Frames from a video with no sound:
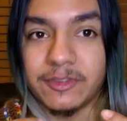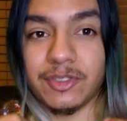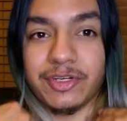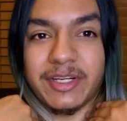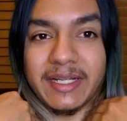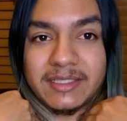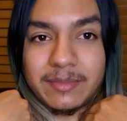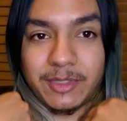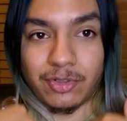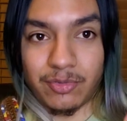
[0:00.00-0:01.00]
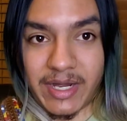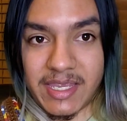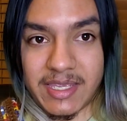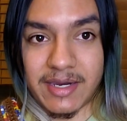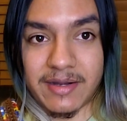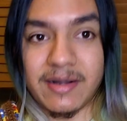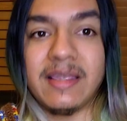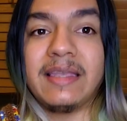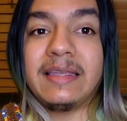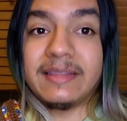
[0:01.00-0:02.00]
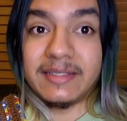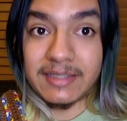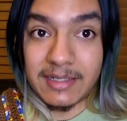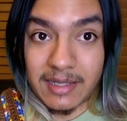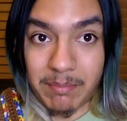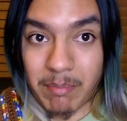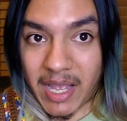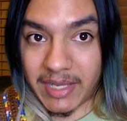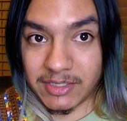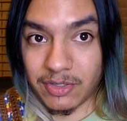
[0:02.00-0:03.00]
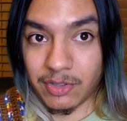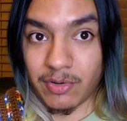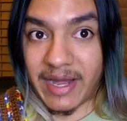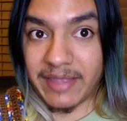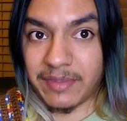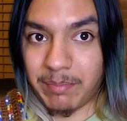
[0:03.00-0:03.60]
So you're going to get some of the gray here, then it's going to combine to the gray on the